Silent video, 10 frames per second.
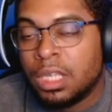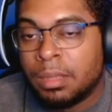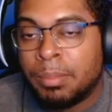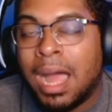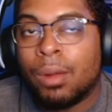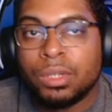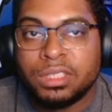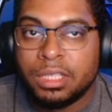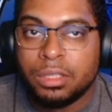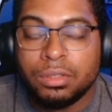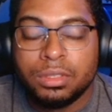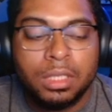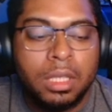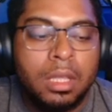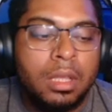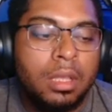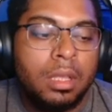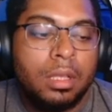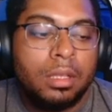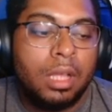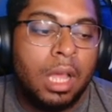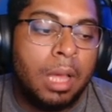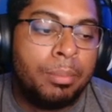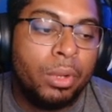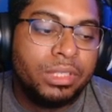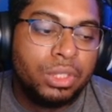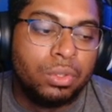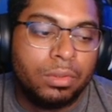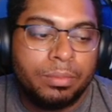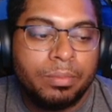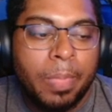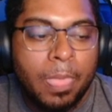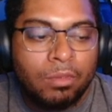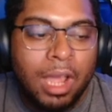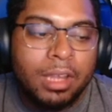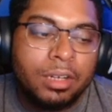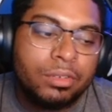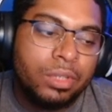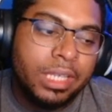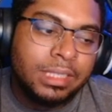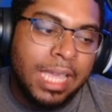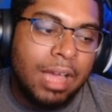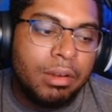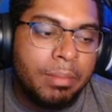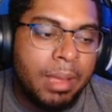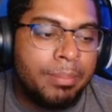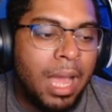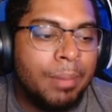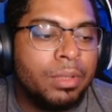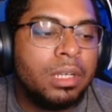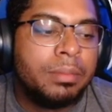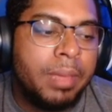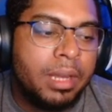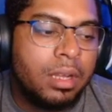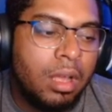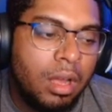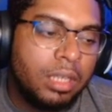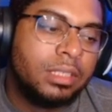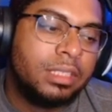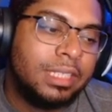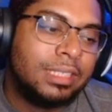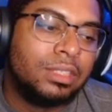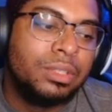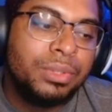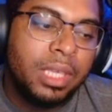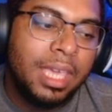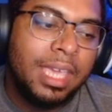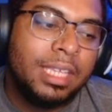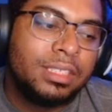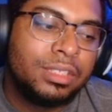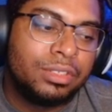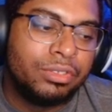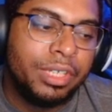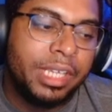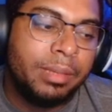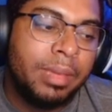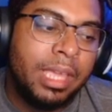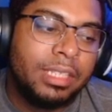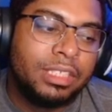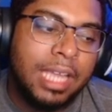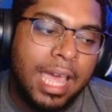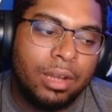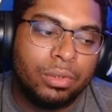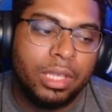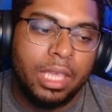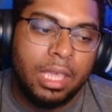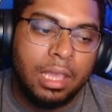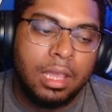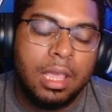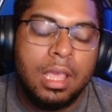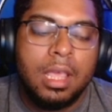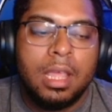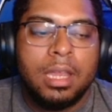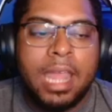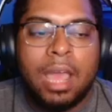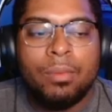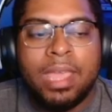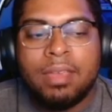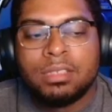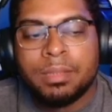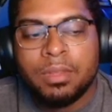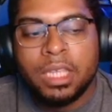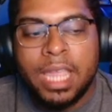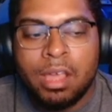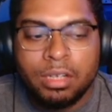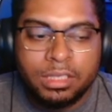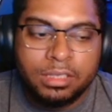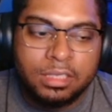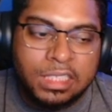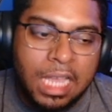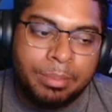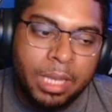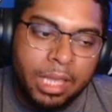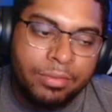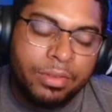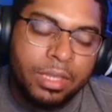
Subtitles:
power steals. Point 2, Rocket and Groot gets countered by popular meta cards such as Luke Cage, Scream, and Shadow King. Now we have some of the counters at the top left.